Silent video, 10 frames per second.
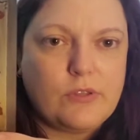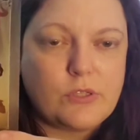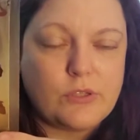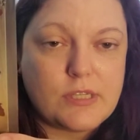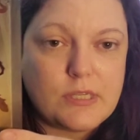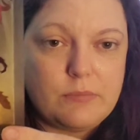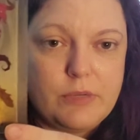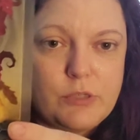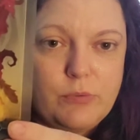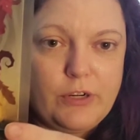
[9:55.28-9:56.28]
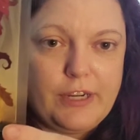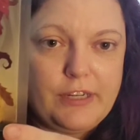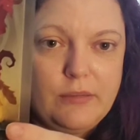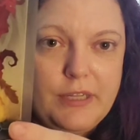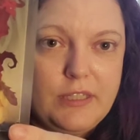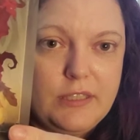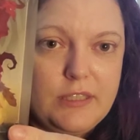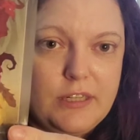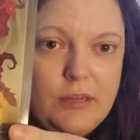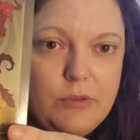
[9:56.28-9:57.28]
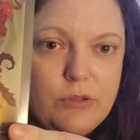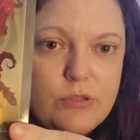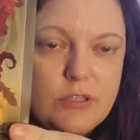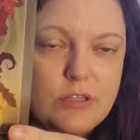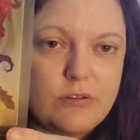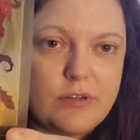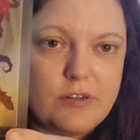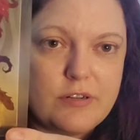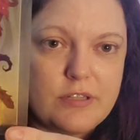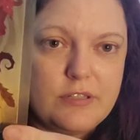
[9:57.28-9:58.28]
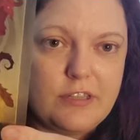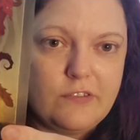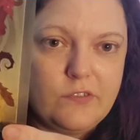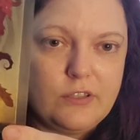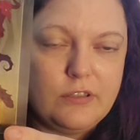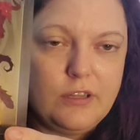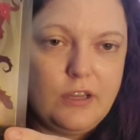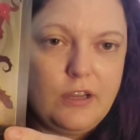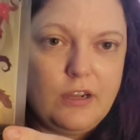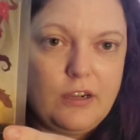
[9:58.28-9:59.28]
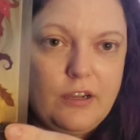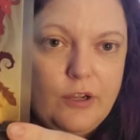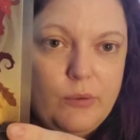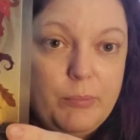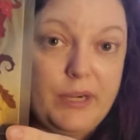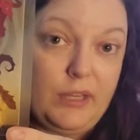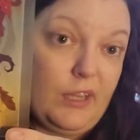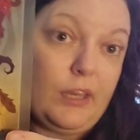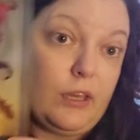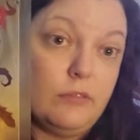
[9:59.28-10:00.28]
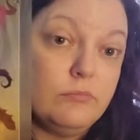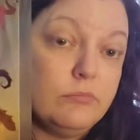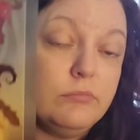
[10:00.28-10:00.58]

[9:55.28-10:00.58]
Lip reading: So this is much more animated than I'm used to. Here's the devil, but I like it.